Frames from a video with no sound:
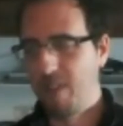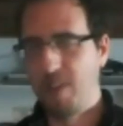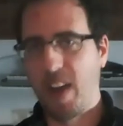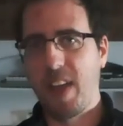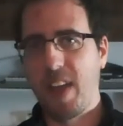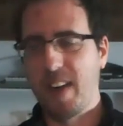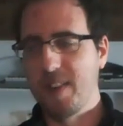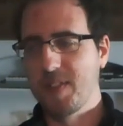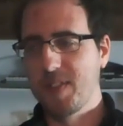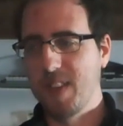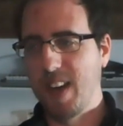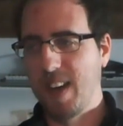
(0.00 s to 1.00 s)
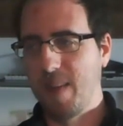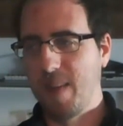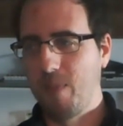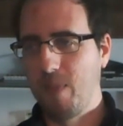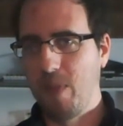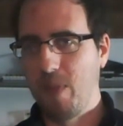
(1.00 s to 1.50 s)
nothing else,
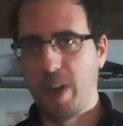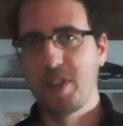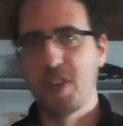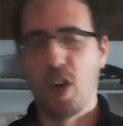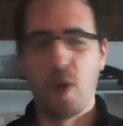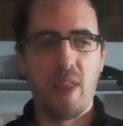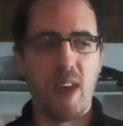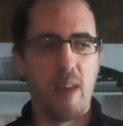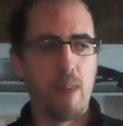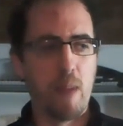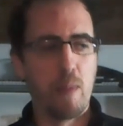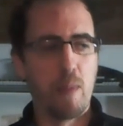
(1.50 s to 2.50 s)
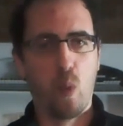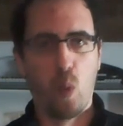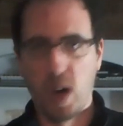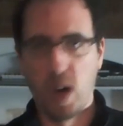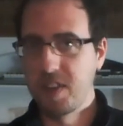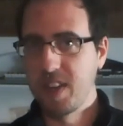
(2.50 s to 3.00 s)
um, they're showing that people
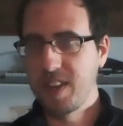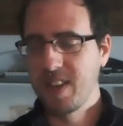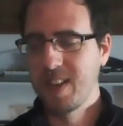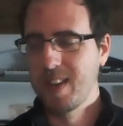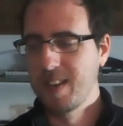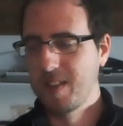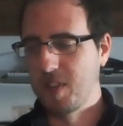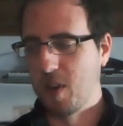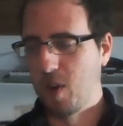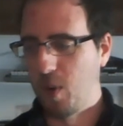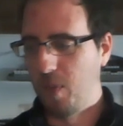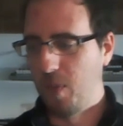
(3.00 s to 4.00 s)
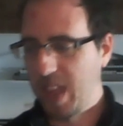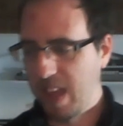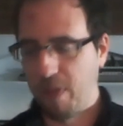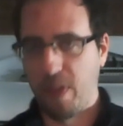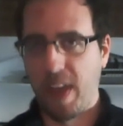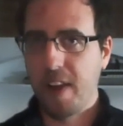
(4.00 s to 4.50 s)
want it. So
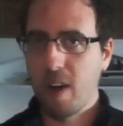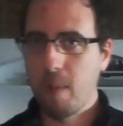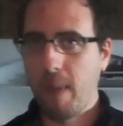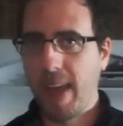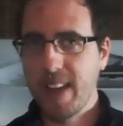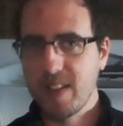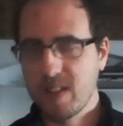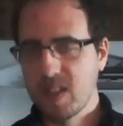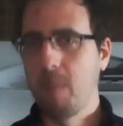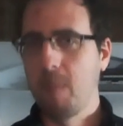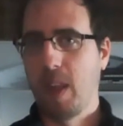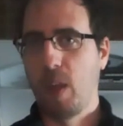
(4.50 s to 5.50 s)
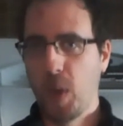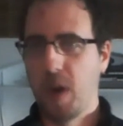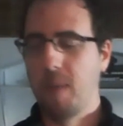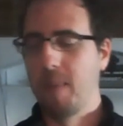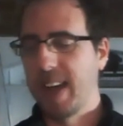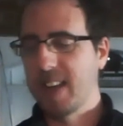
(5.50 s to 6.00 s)
if they don't make it, somebody
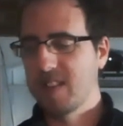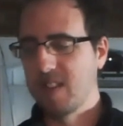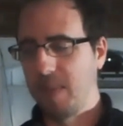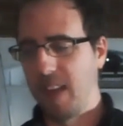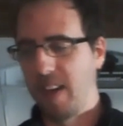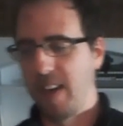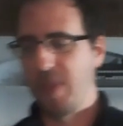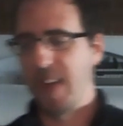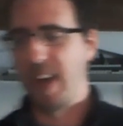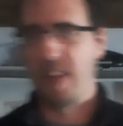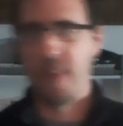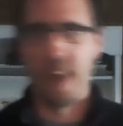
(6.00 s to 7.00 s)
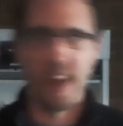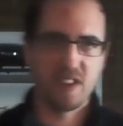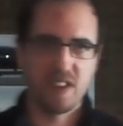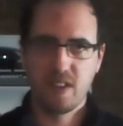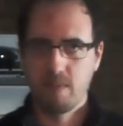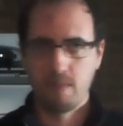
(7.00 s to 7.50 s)
will make something like that in the
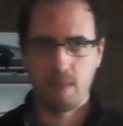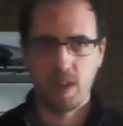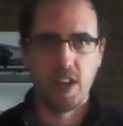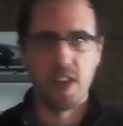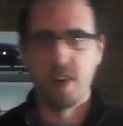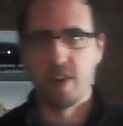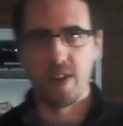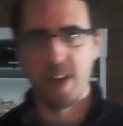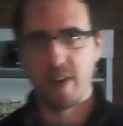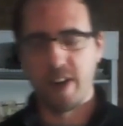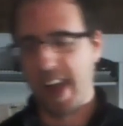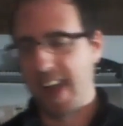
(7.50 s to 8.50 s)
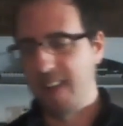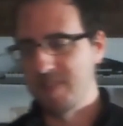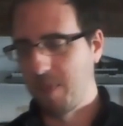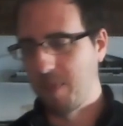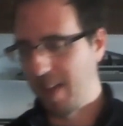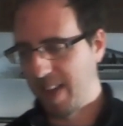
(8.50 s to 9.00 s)
next year, year and a half,
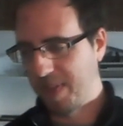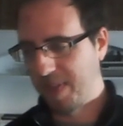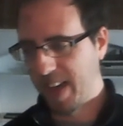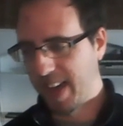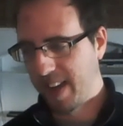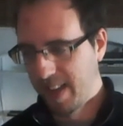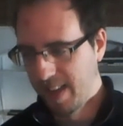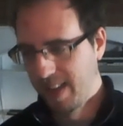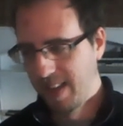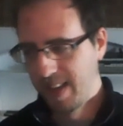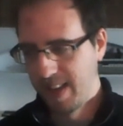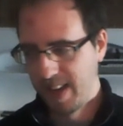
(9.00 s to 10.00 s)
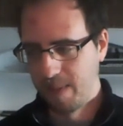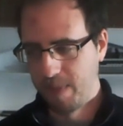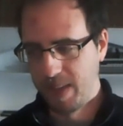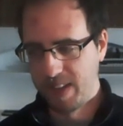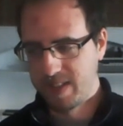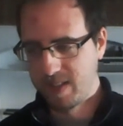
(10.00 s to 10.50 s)
something like that. Um,
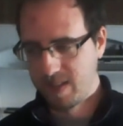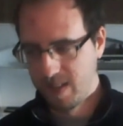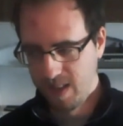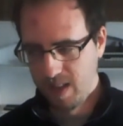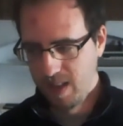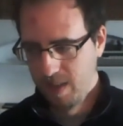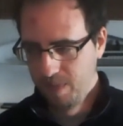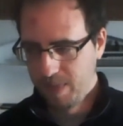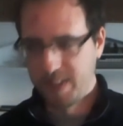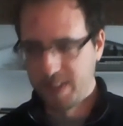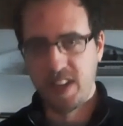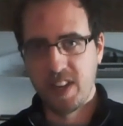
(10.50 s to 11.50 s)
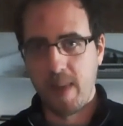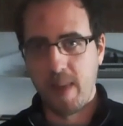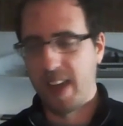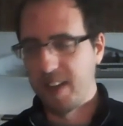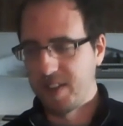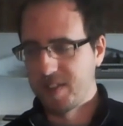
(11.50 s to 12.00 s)
it's it's in
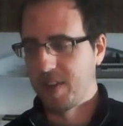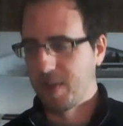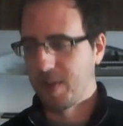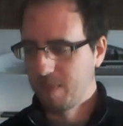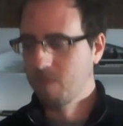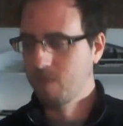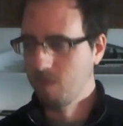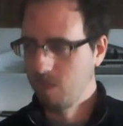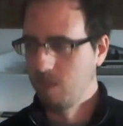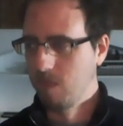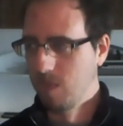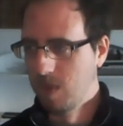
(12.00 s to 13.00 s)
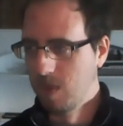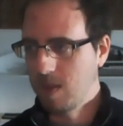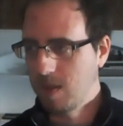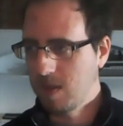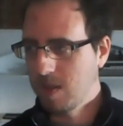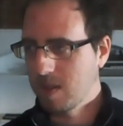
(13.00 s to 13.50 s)
demand, so
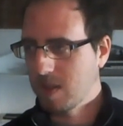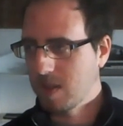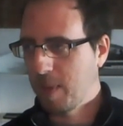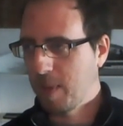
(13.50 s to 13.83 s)
it's gonna be